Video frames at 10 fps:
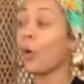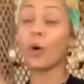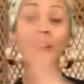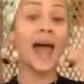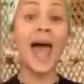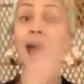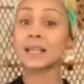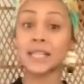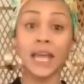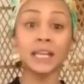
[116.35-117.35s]
or
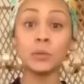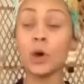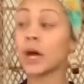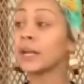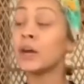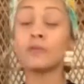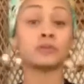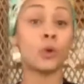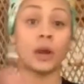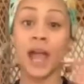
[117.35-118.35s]
ask anyone
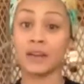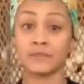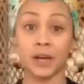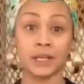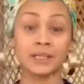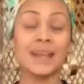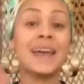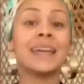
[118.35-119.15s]
for advice.